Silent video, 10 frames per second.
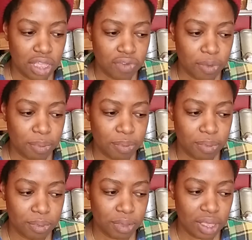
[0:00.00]
from
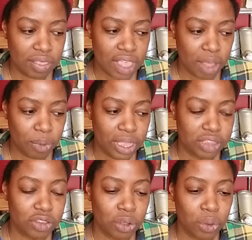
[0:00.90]
in that way.
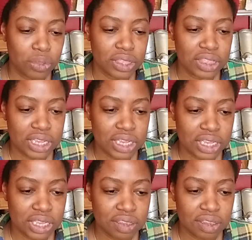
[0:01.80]
So the thing
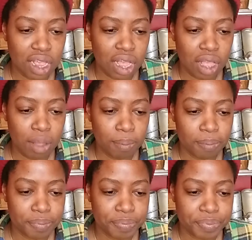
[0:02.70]
is,
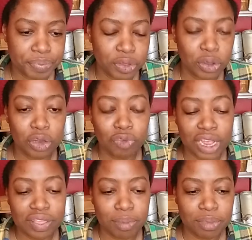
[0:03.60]
you can
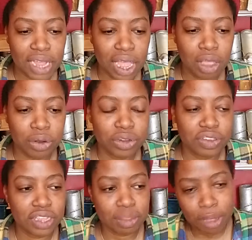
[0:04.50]
write them down or
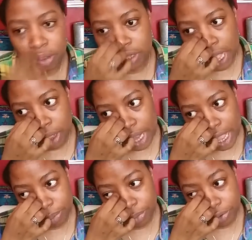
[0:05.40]
say them out loud.
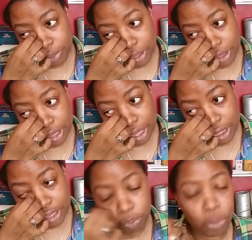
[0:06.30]
At
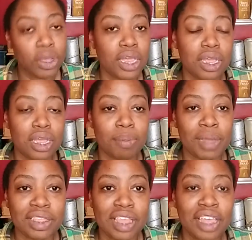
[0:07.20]
this point in
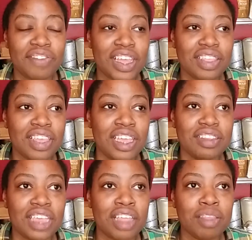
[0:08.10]
my life, I think
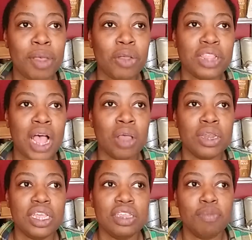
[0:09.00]
saying them out
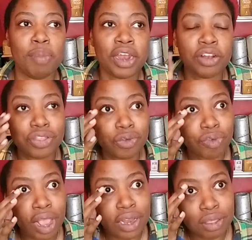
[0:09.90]
loud is better. The
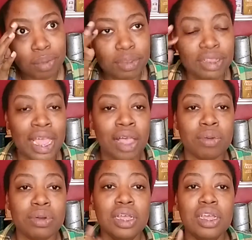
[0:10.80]
writing them
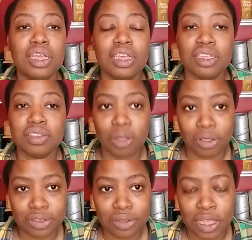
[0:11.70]
down is
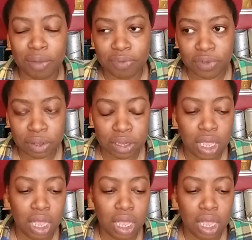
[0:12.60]
also helpful